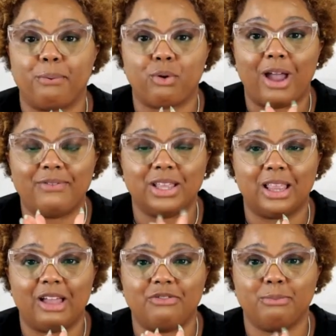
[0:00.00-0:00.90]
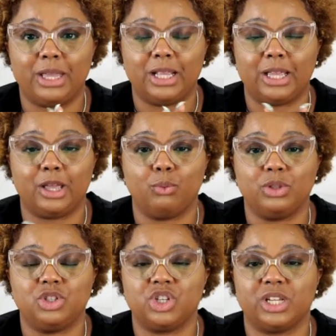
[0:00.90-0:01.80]
private live meeting
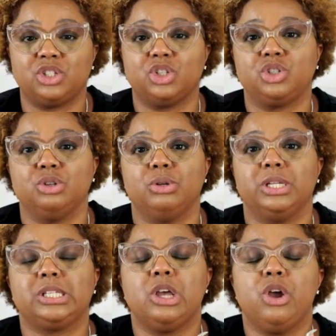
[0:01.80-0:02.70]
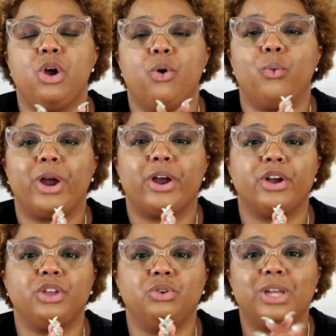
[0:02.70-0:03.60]
with just the students
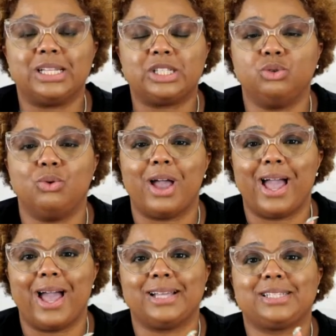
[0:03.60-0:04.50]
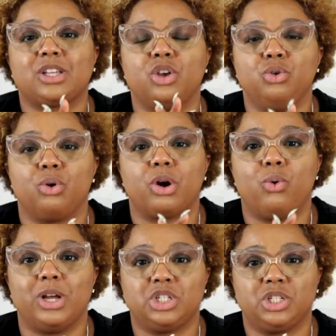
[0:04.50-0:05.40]
where you get to ask your
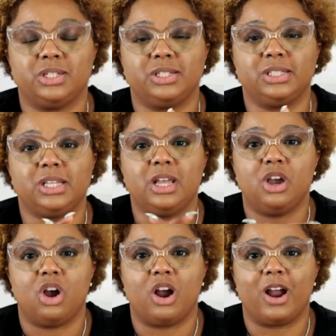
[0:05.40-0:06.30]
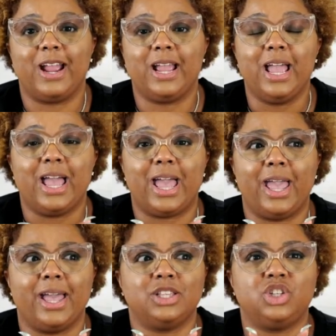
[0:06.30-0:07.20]
questions, All right.
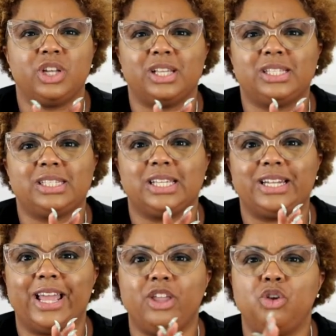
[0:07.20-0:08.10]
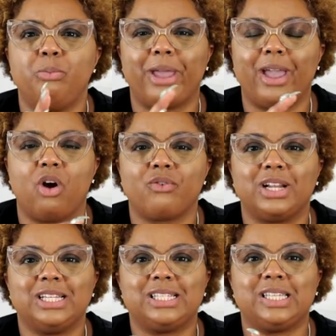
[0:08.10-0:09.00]
And just today, you may
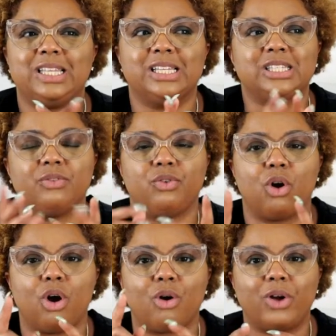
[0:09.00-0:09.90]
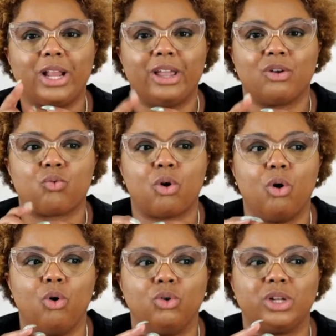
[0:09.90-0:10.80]
already see this if you're already
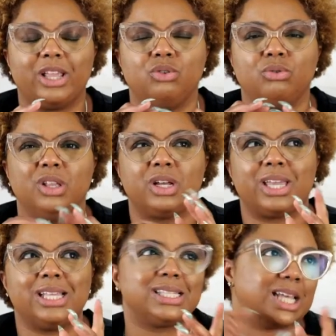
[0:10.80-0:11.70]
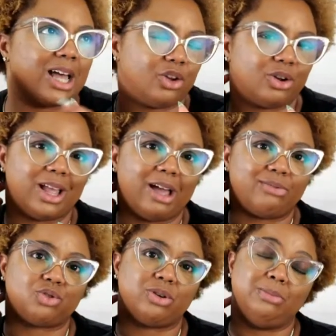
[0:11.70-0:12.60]
enrolled and you look inside your
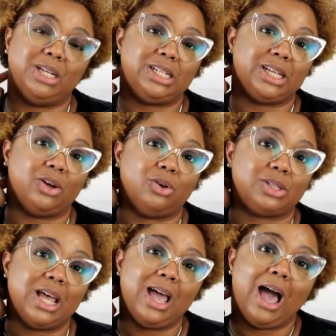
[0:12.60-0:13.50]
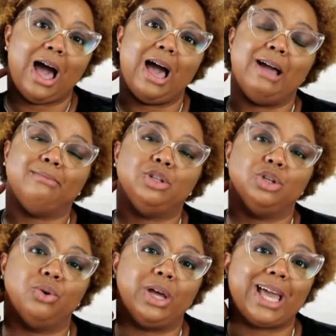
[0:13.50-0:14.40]
live stream details. I'm
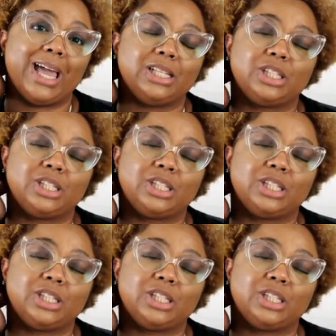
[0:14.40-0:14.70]
doing